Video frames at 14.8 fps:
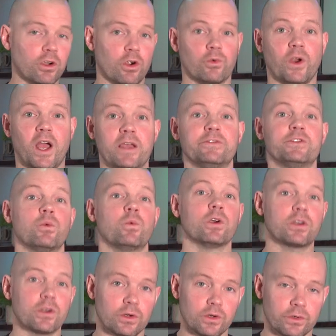arrive to
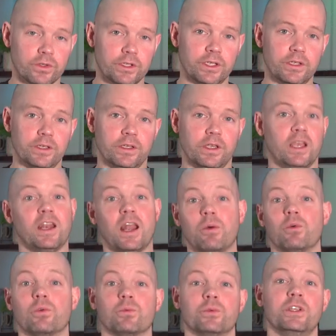work early and I
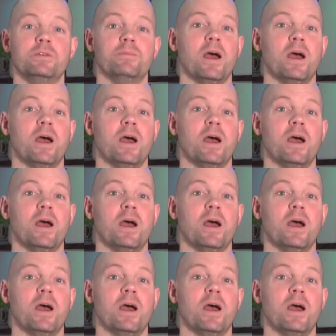will read